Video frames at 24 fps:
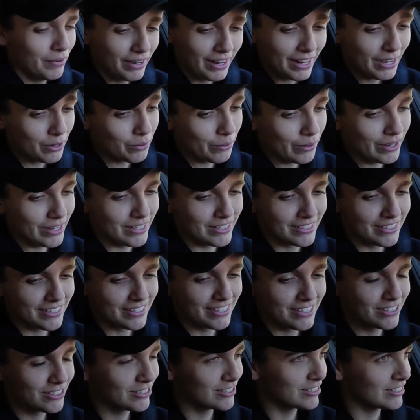anyways,
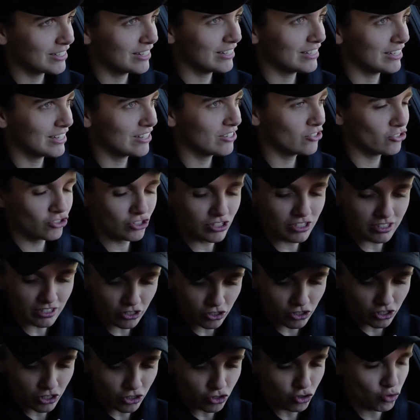this is just
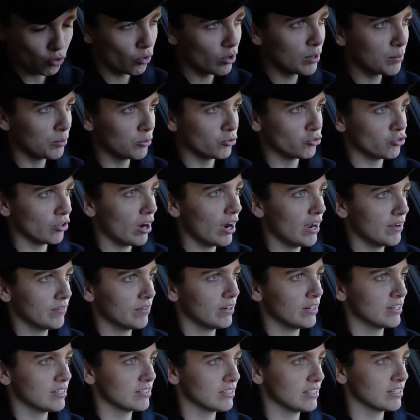such an enjoyable drive,
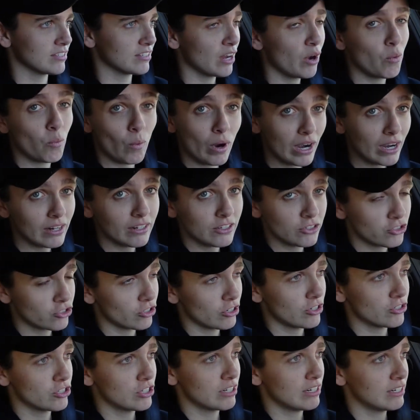honestly. It's got wireless
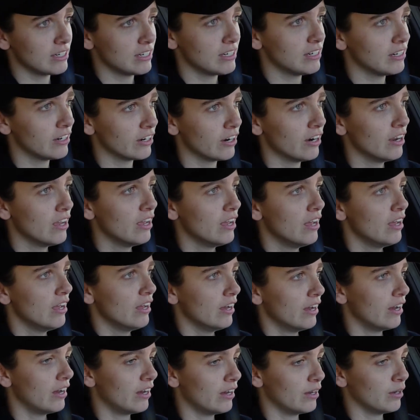charging in here,
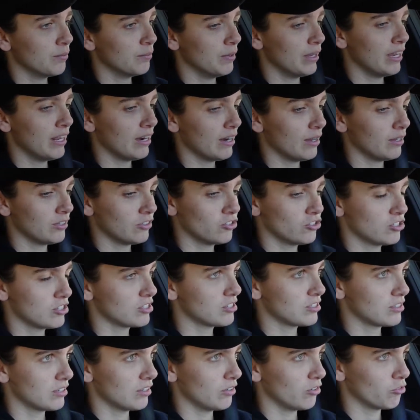
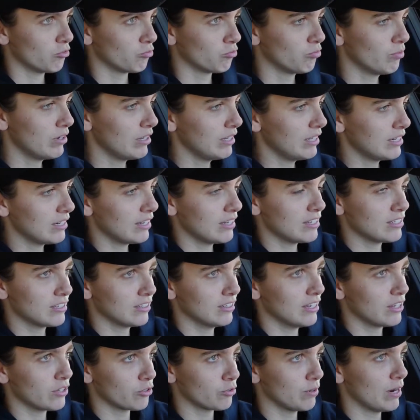and really nice
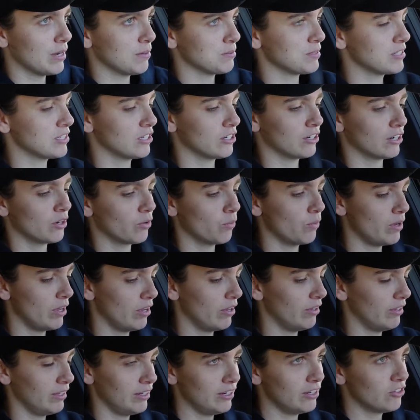leather wrapped steering
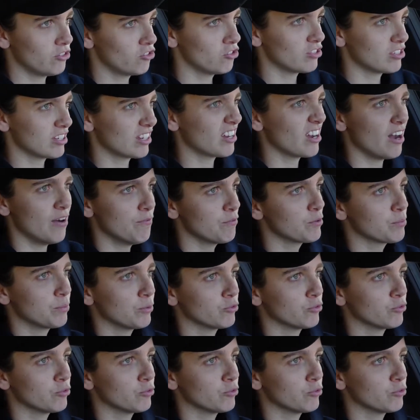wheel, and it's just a comfortable